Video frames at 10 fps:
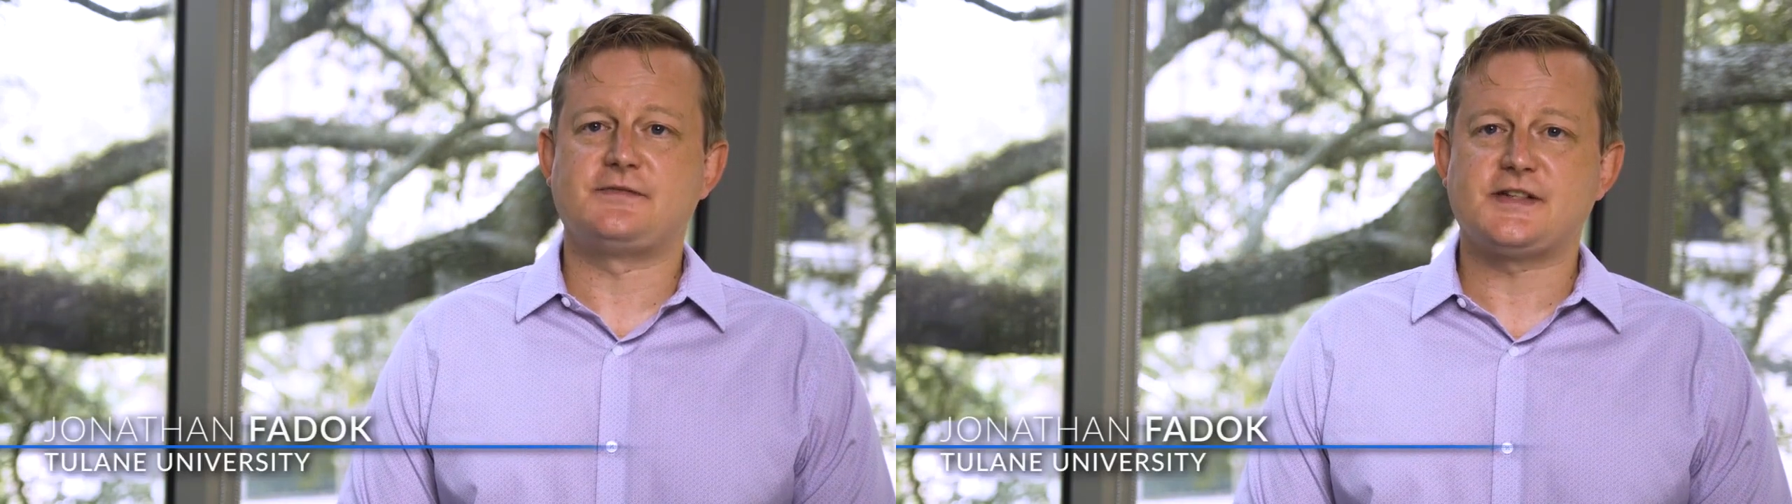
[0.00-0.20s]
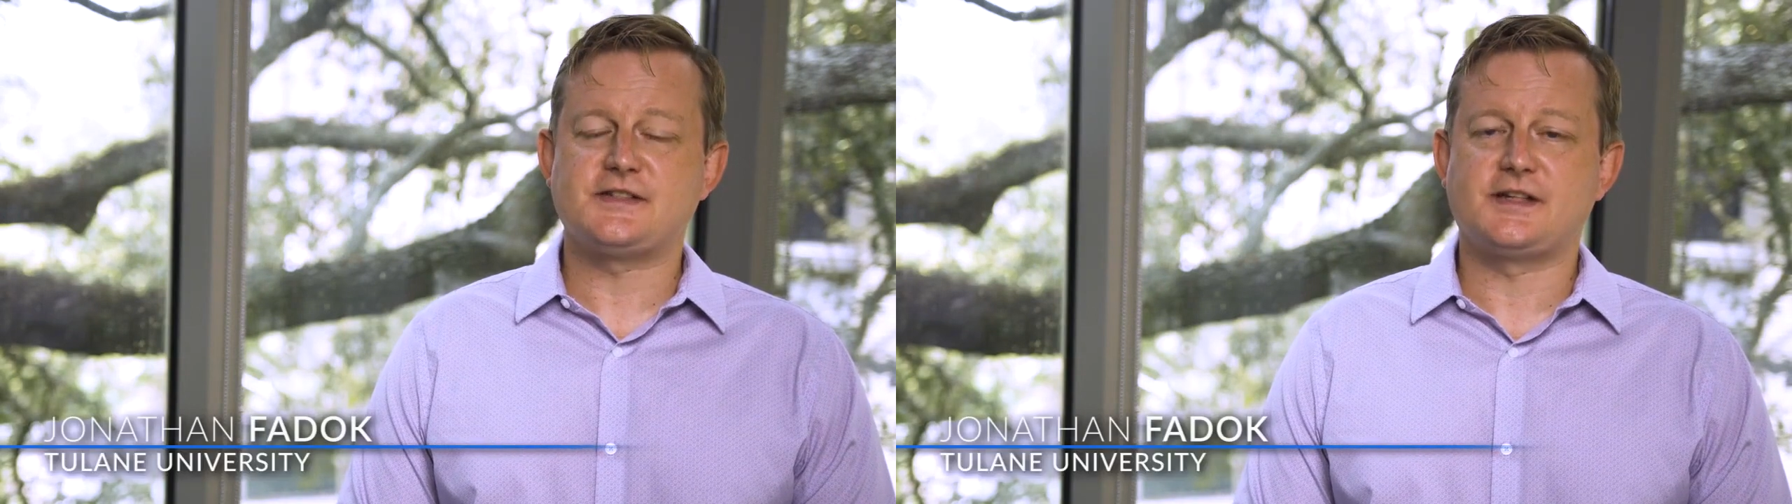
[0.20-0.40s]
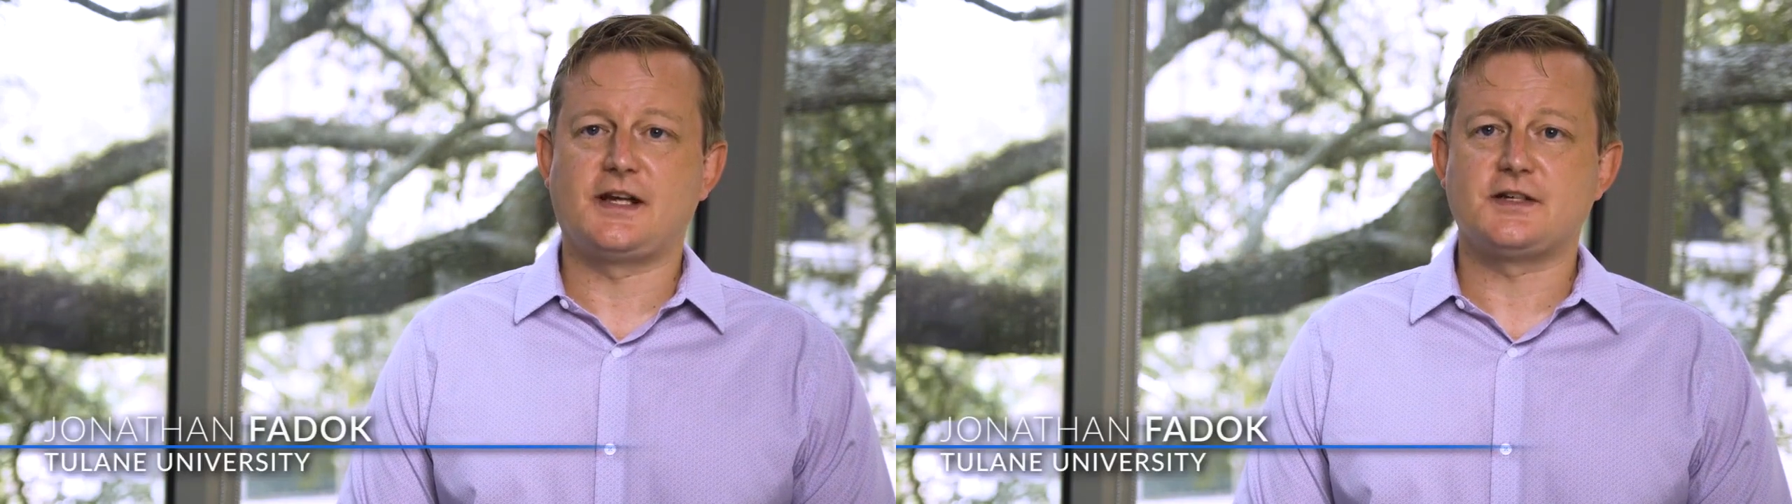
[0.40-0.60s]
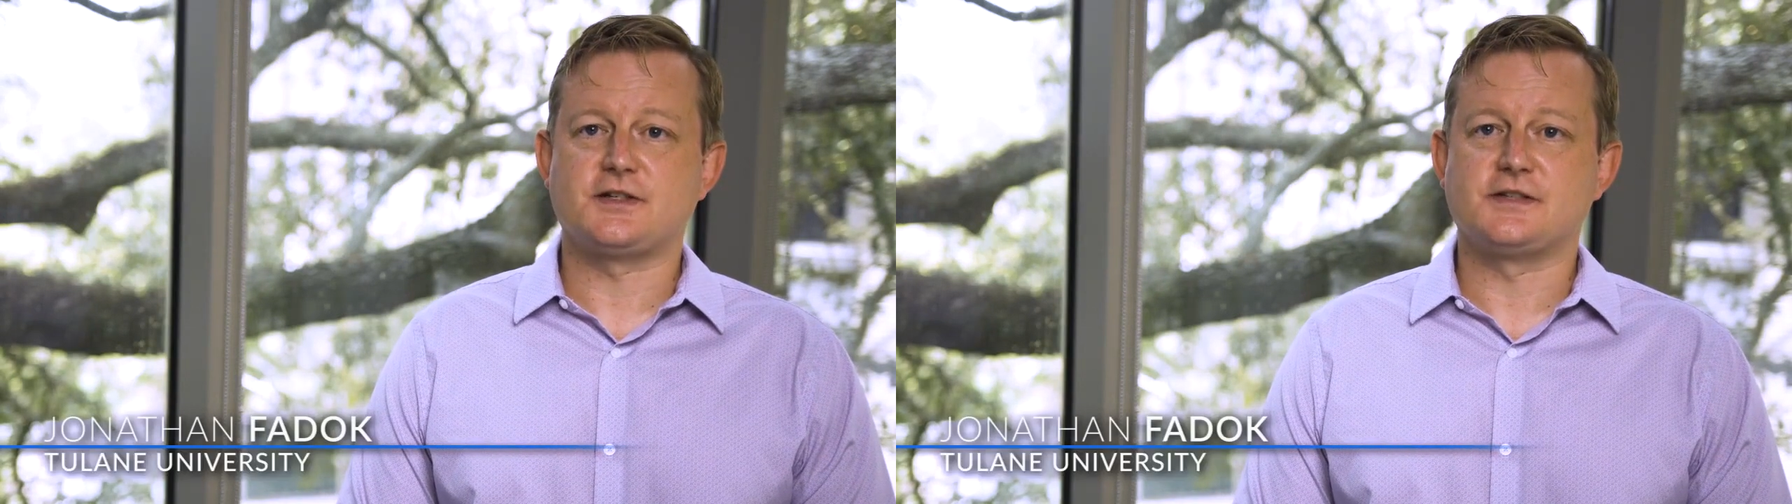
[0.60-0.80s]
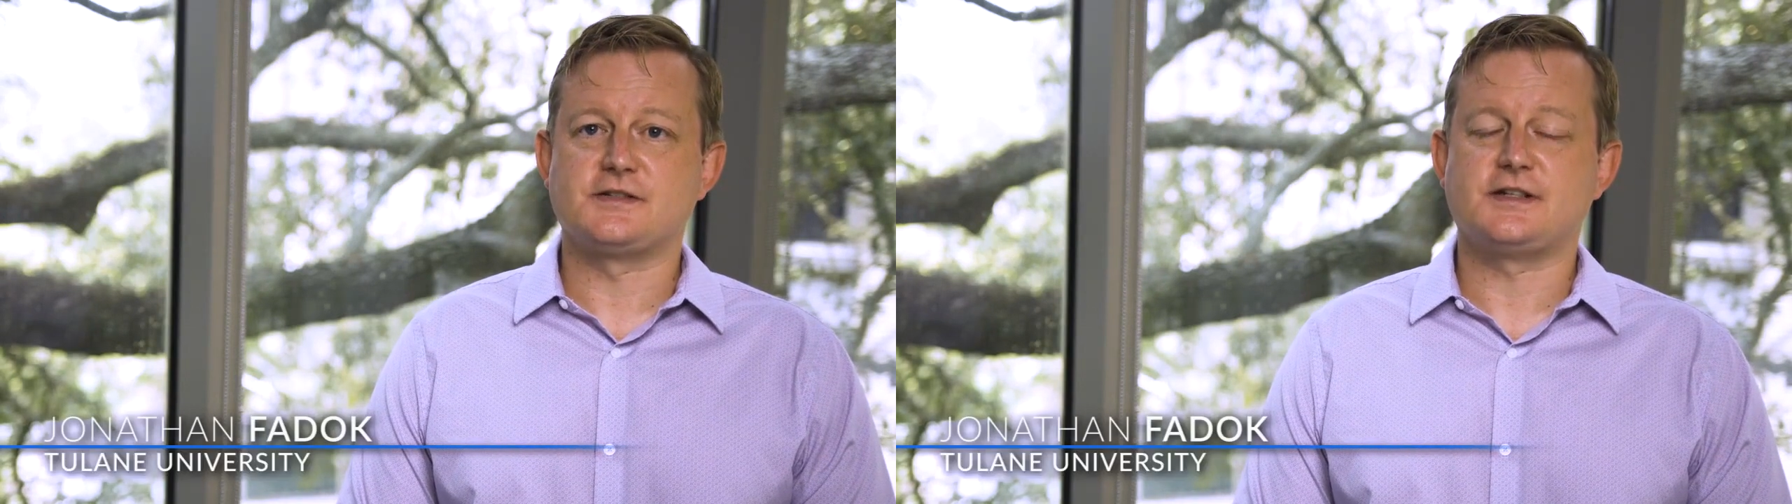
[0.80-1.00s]

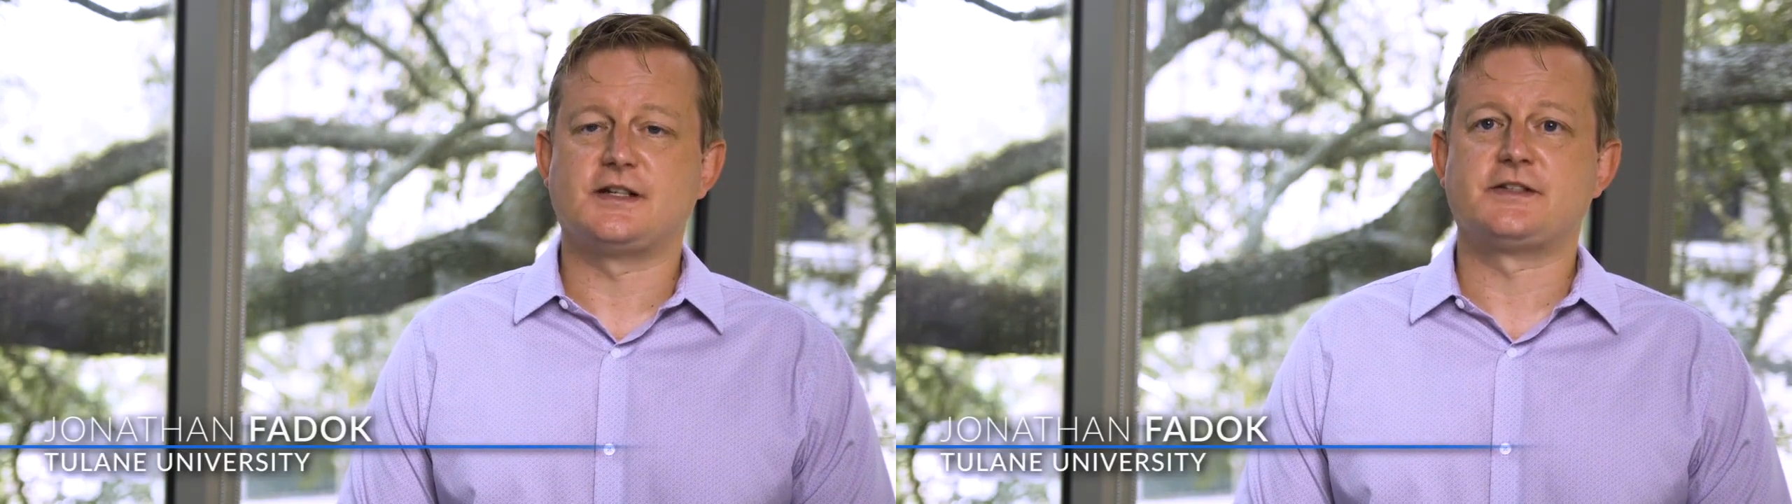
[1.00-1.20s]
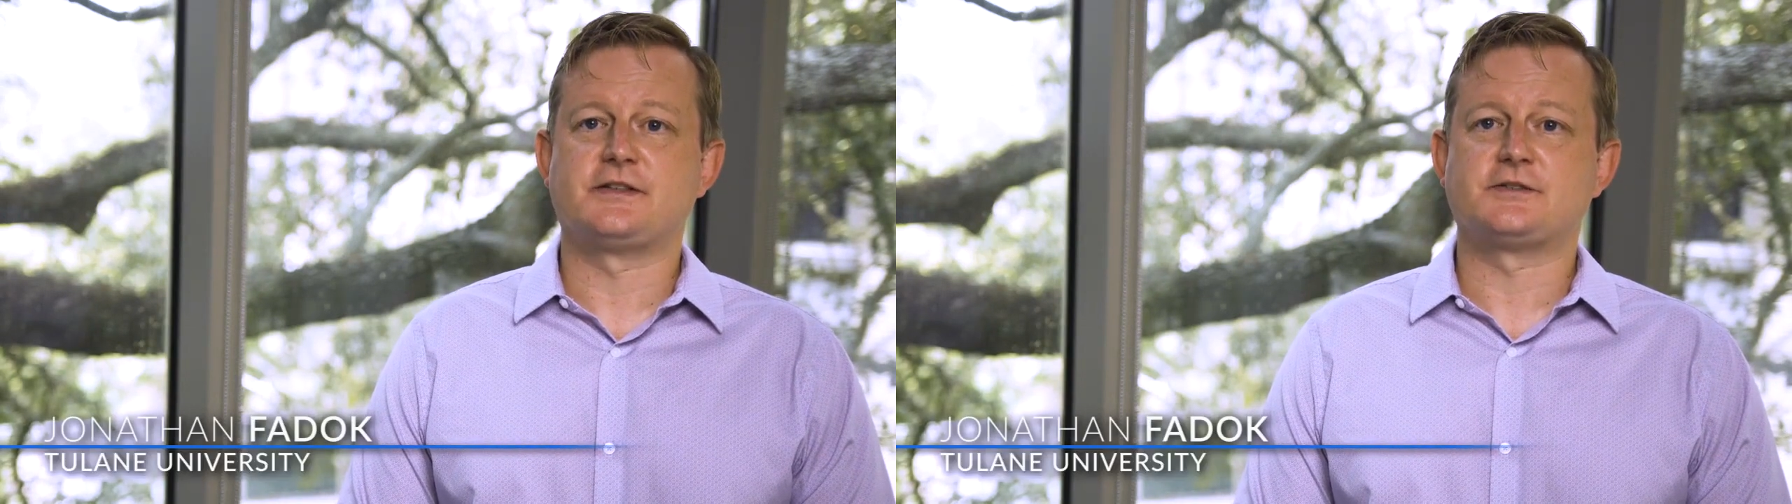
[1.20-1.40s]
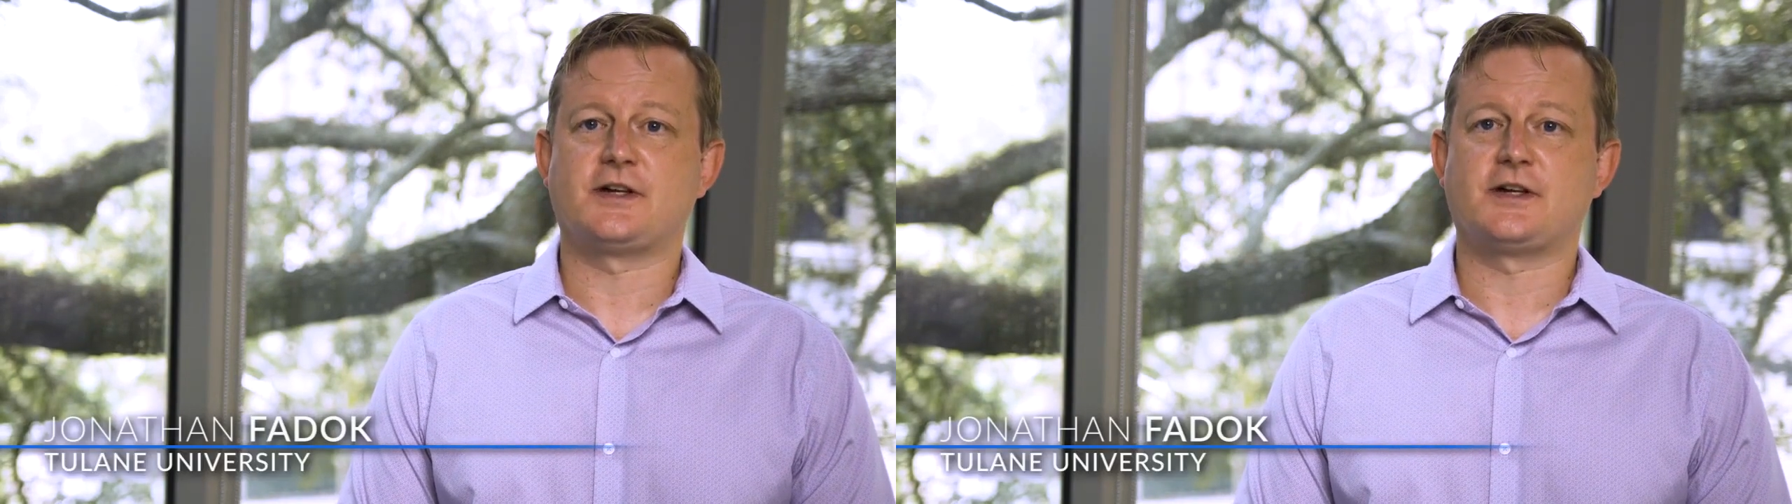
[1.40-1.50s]
investigations into the